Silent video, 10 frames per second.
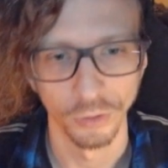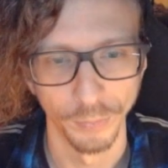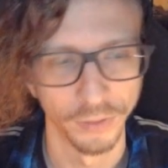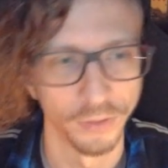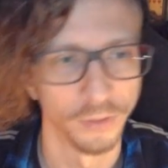
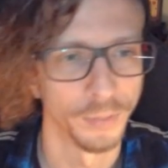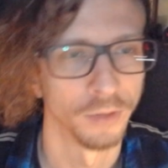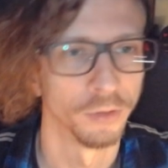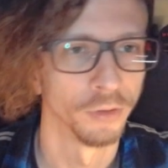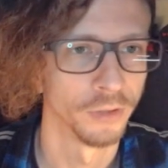Business
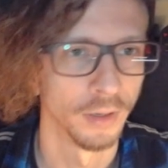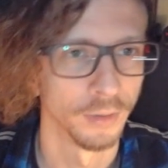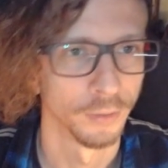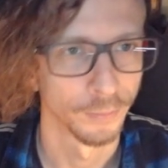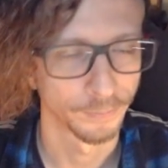Manager
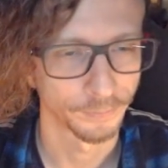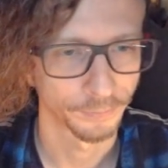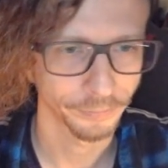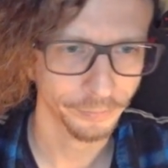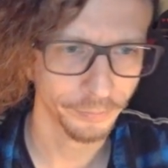settings.
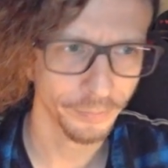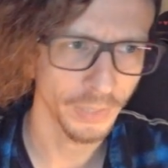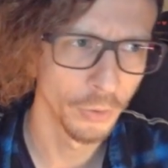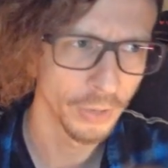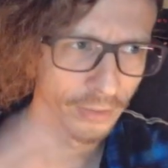
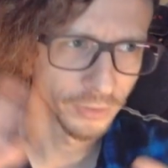Okay,